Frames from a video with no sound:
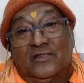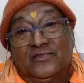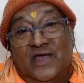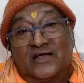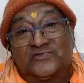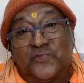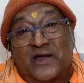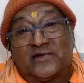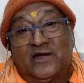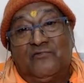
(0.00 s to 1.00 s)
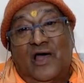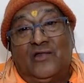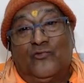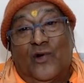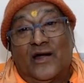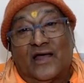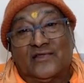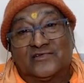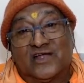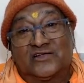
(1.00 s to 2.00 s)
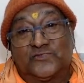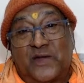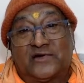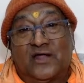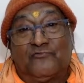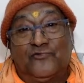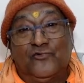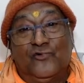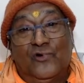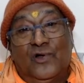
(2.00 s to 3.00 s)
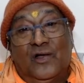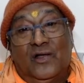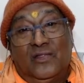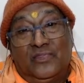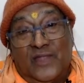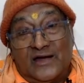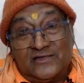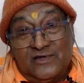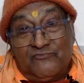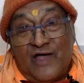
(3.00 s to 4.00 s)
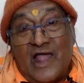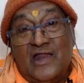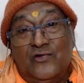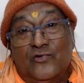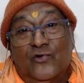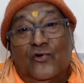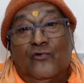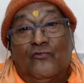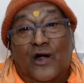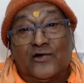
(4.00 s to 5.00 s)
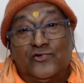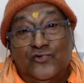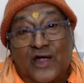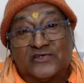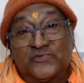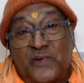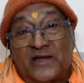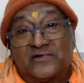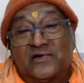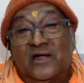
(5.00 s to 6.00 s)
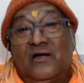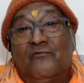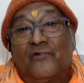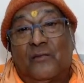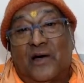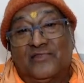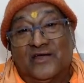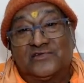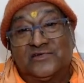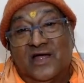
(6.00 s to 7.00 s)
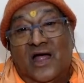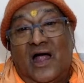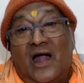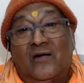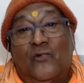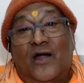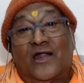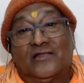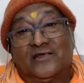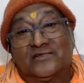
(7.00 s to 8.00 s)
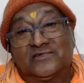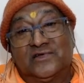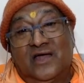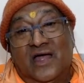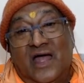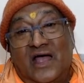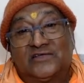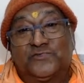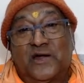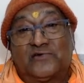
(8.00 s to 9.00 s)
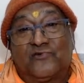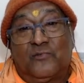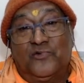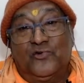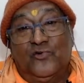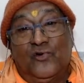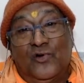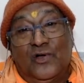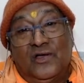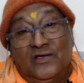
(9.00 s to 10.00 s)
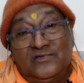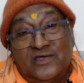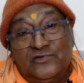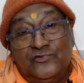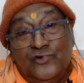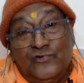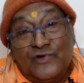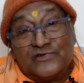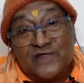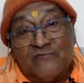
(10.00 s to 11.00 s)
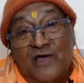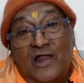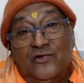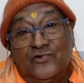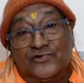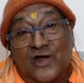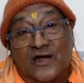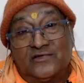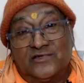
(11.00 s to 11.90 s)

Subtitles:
The expected value. What others expect of you, that's a value. What you expect from others and what others expect from you is a universal value, is not a